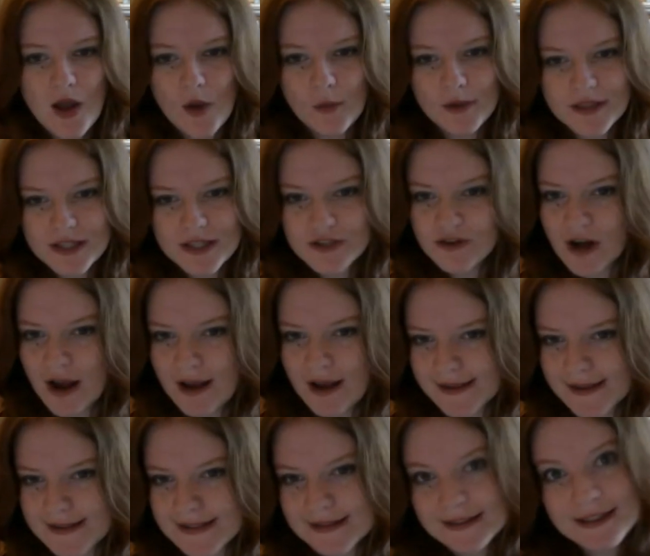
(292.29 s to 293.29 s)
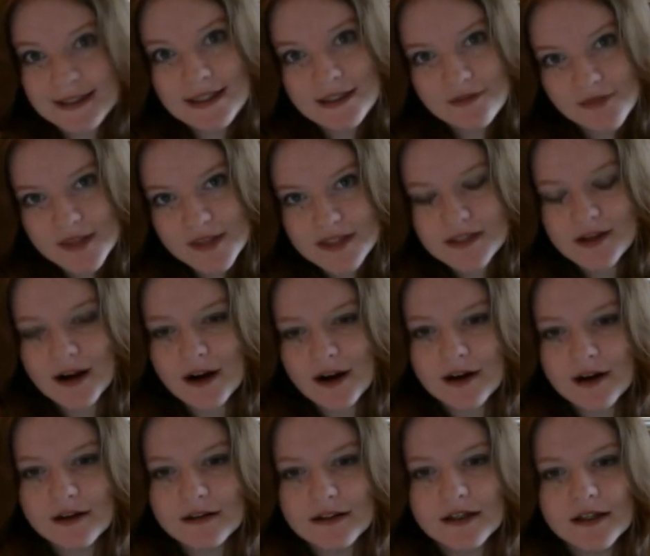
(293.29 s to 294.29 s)
When the Straw Hats leave this
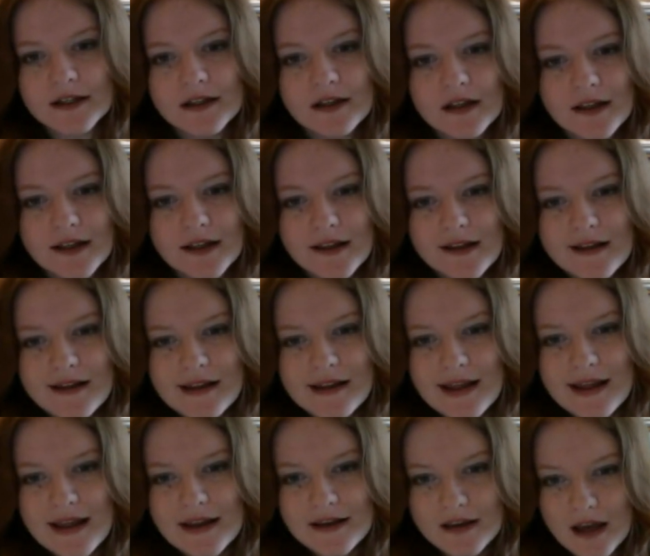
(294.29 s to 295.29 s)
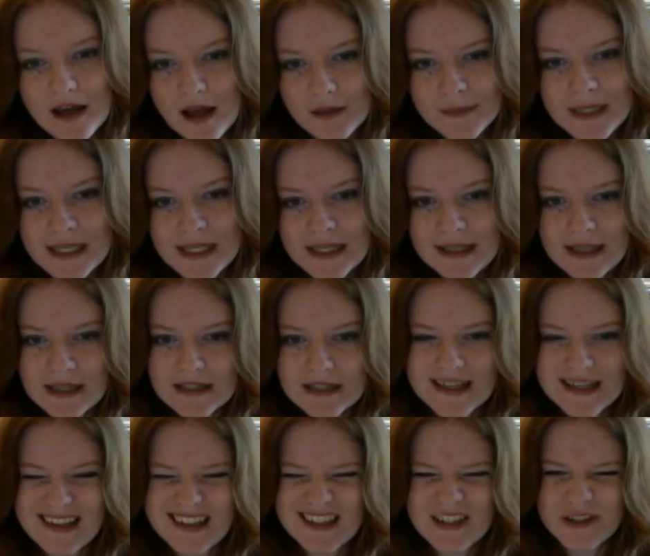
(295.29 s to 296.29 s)
arc, Nami gets
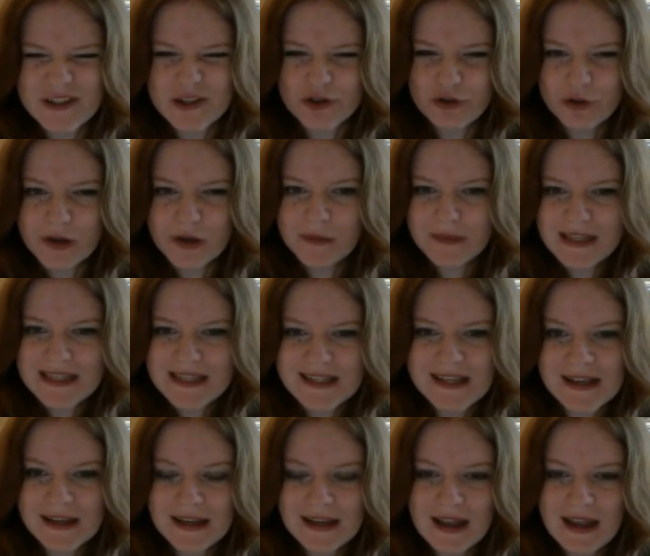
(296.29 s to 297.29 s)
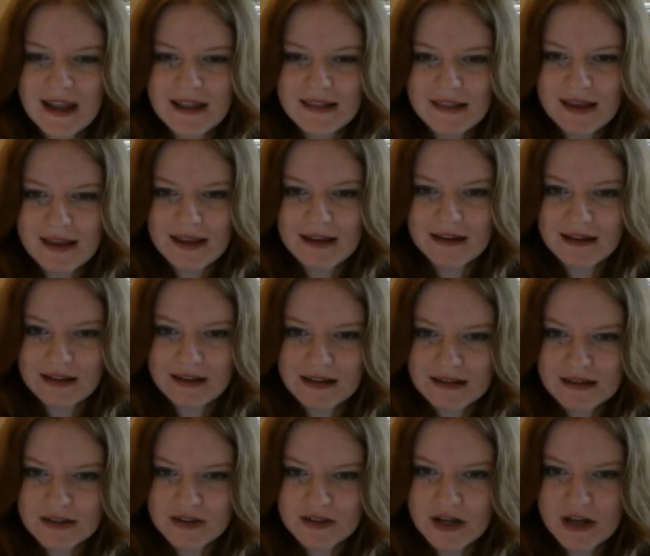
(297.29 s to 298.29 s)
extremely sick and then
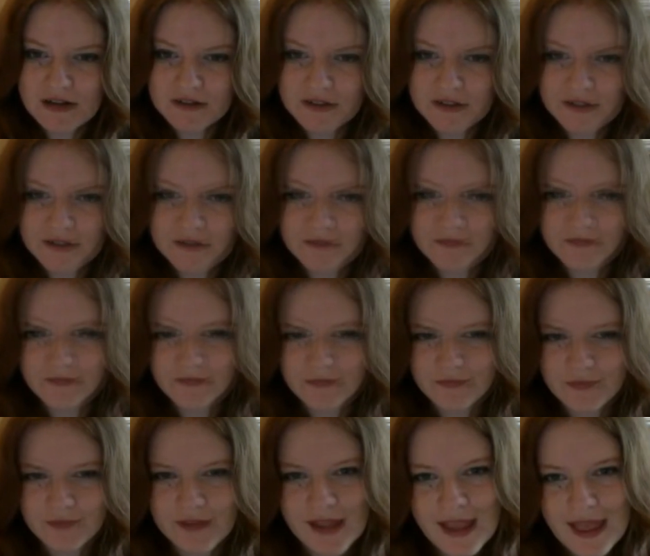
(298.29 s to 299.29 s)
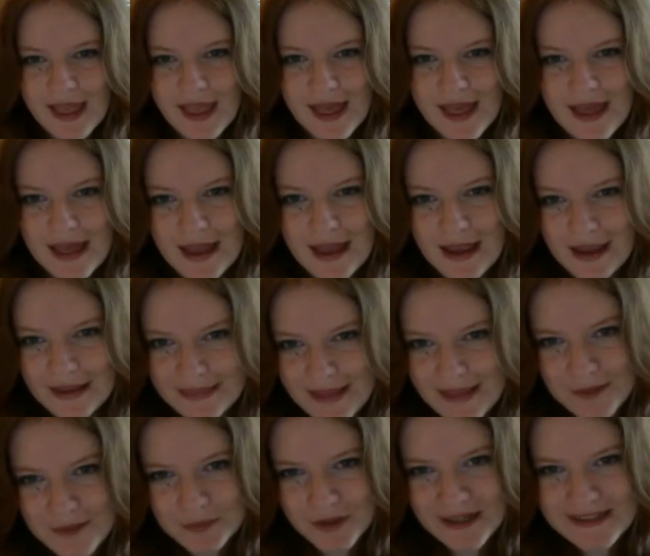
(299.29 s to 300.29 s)
needs a doctor. And
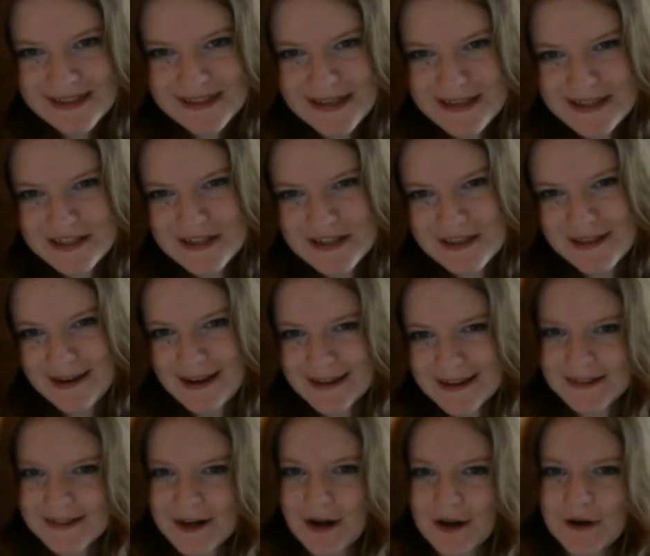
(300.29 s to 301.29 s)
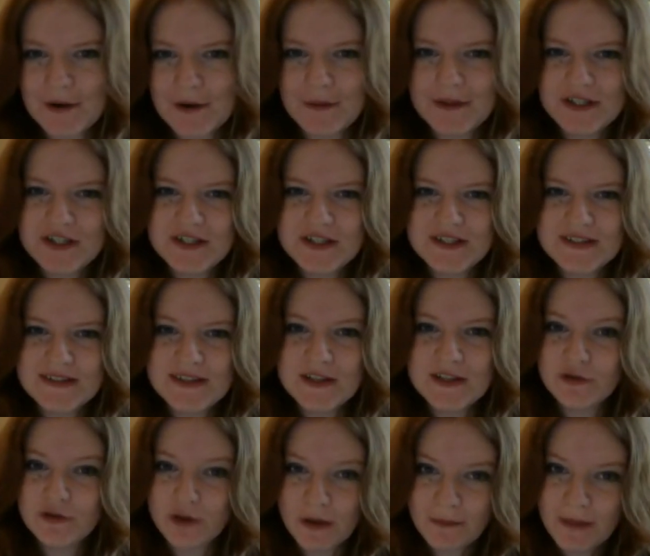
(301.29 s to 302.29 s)
that brings us to the next arc, which is the
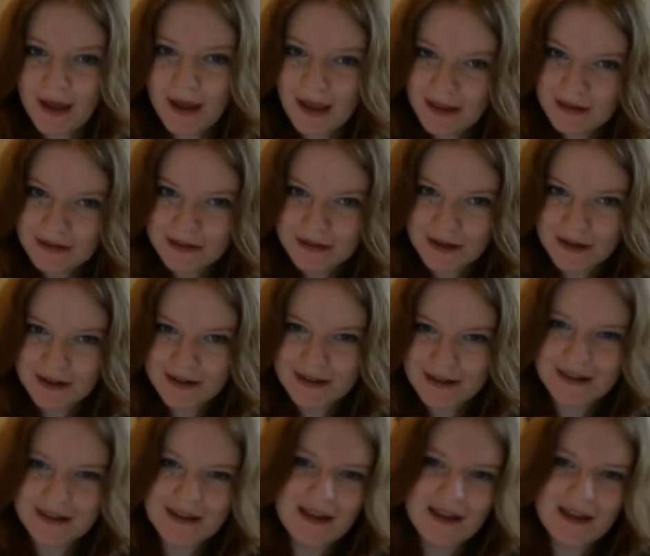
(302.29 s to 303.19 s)
Drum Island arc.